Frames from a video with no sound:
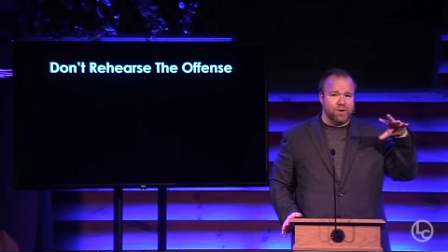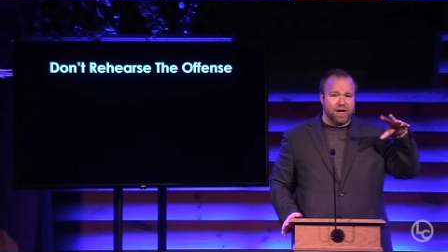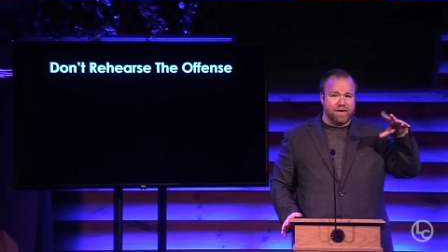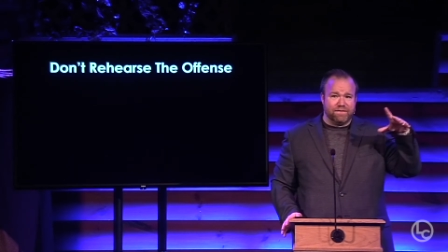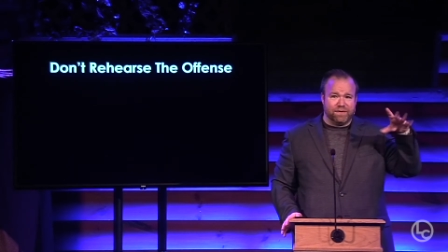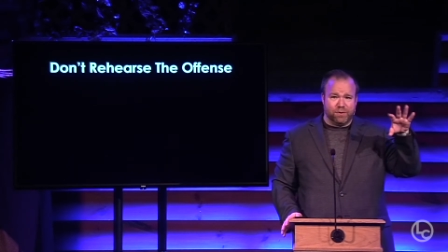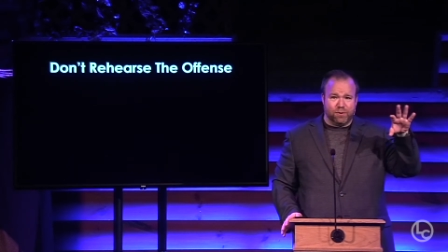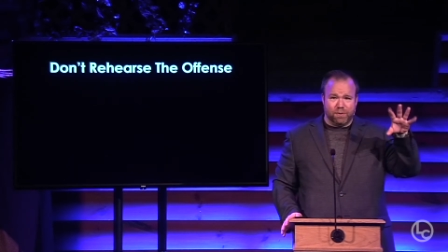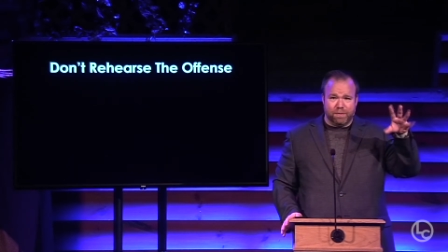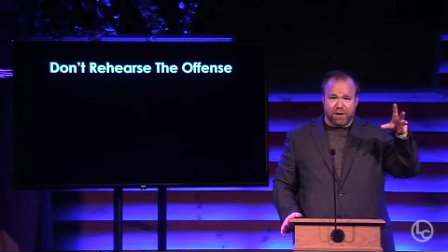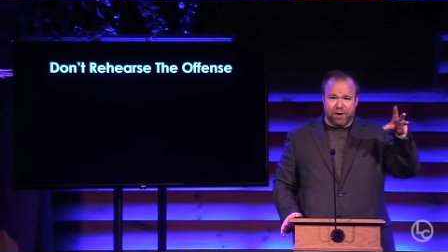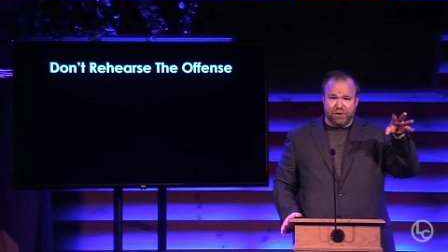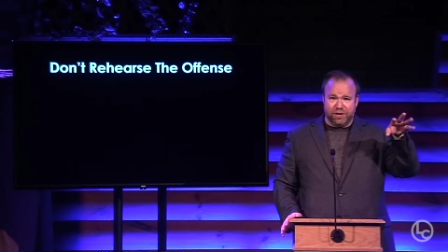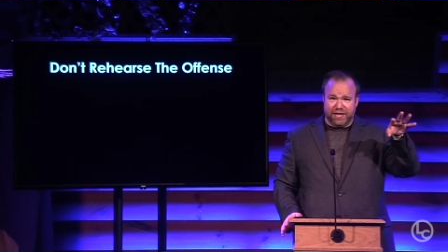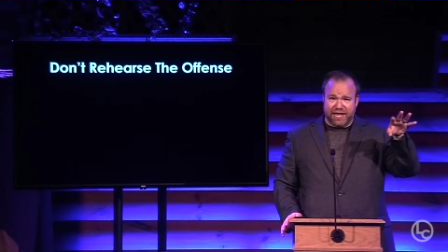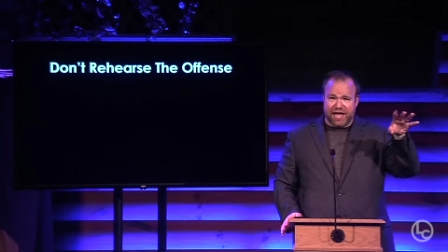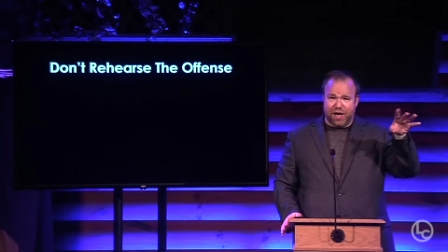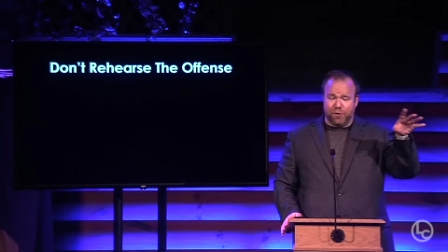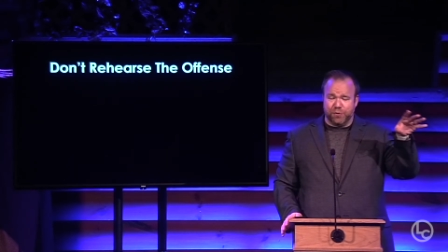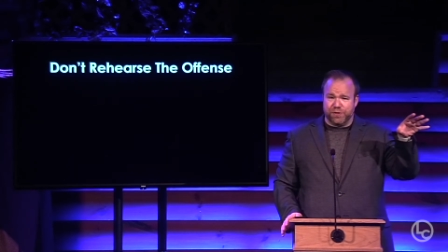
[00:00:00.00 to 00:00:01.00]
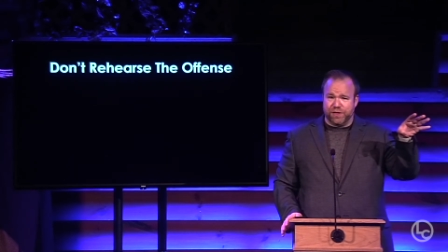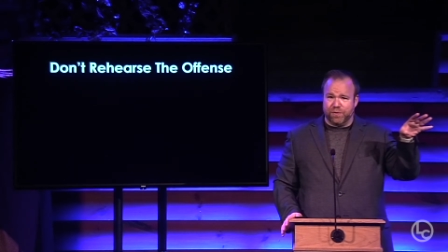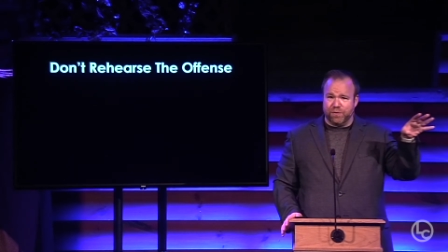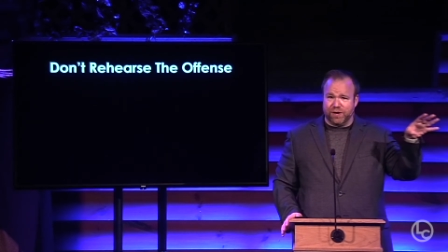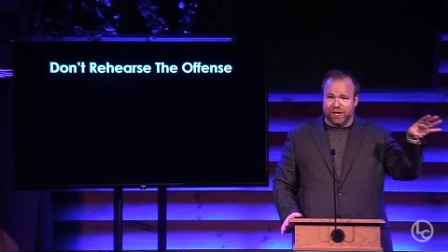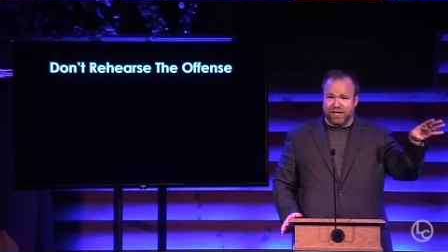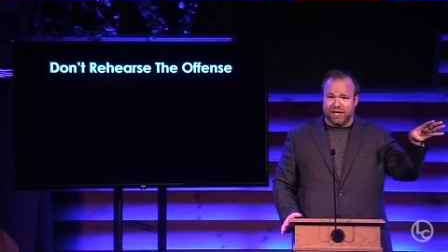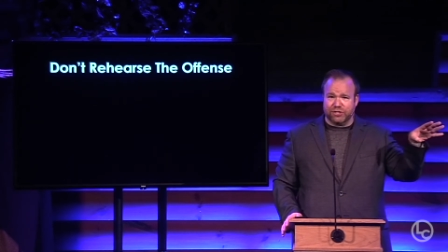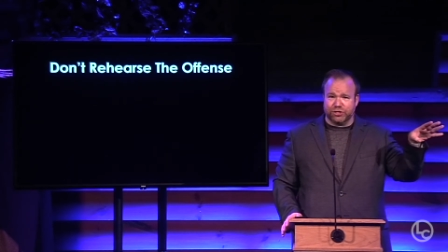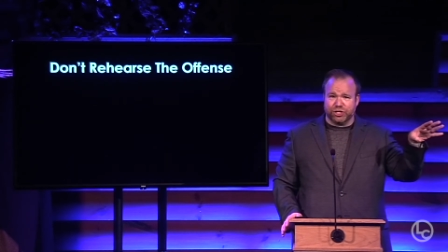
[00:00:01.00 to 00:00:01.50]
have a remotely healthy
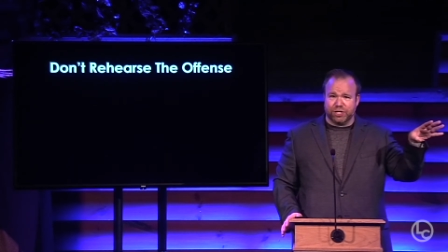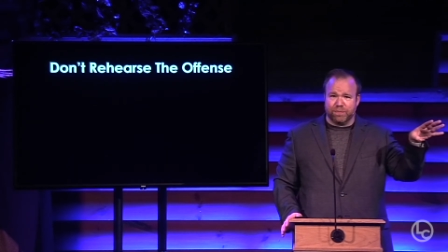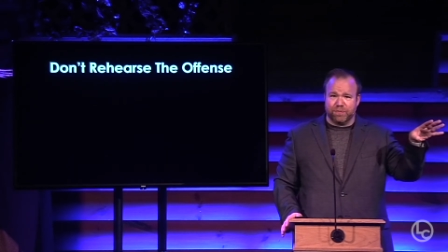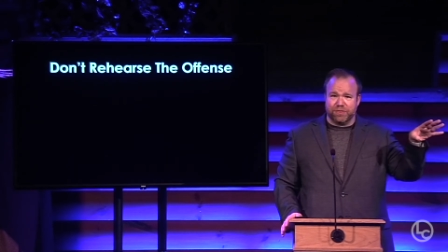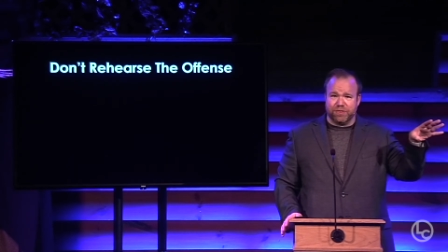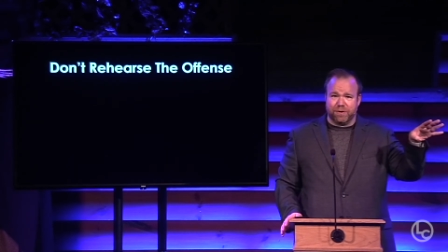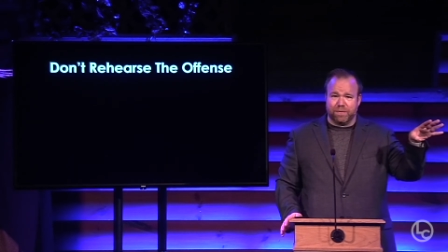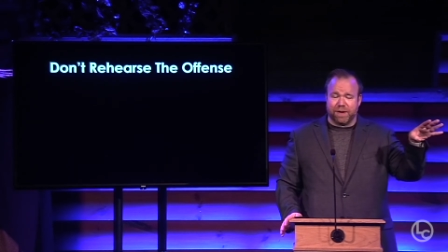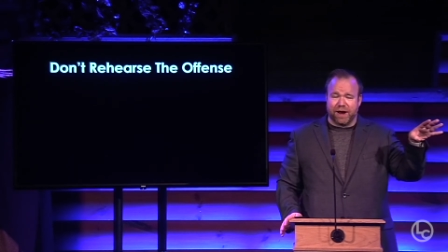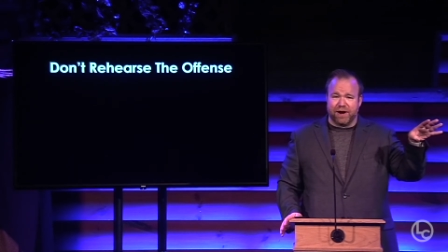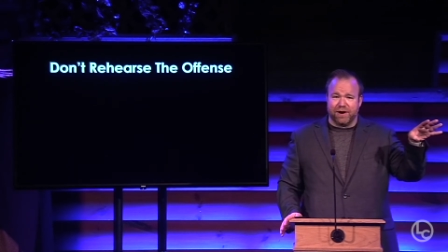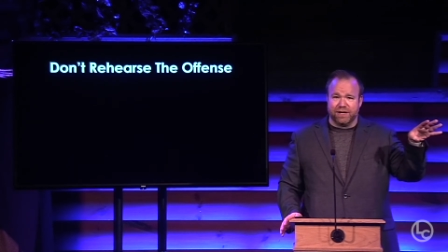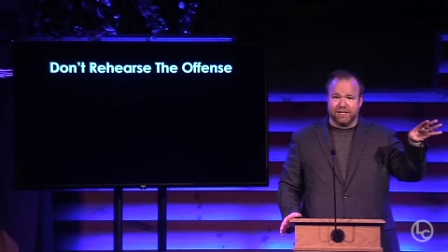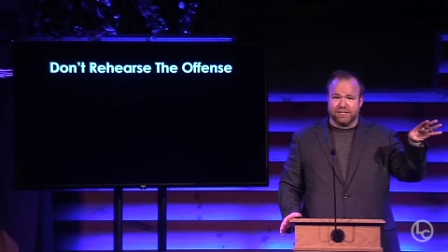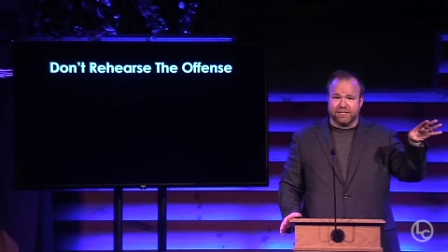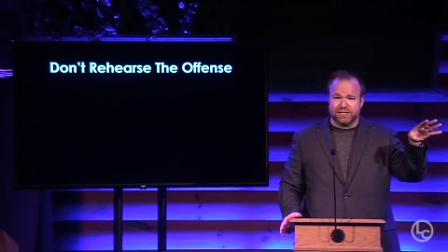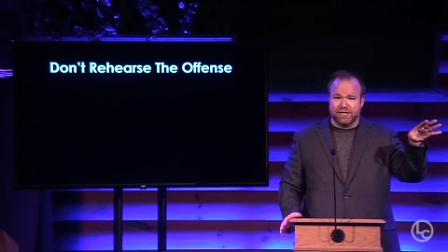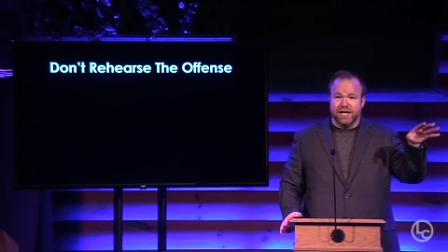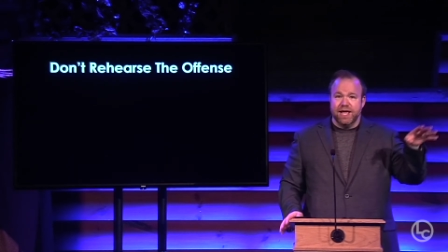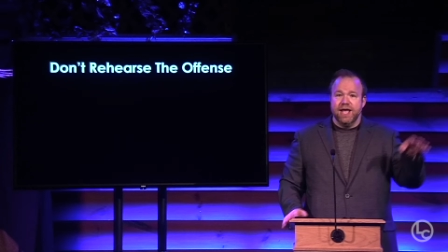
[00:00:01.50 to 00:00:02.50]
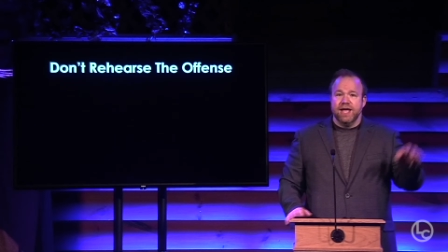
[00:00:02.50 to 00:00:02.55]
relationship with your parents.